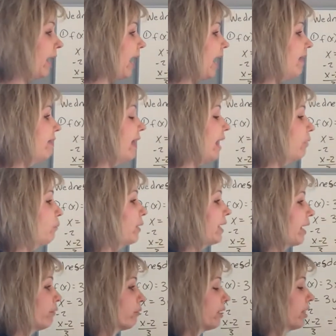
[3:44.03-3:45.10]
and then we
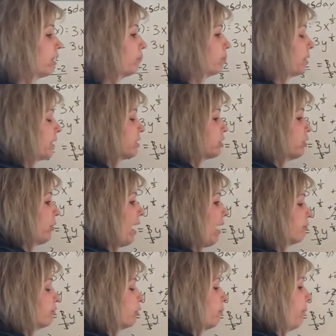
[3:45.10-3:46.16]
get rid of the plus 2
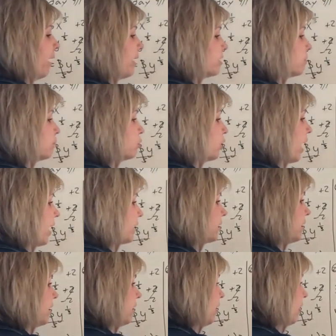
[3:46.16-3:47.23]
after by subtracting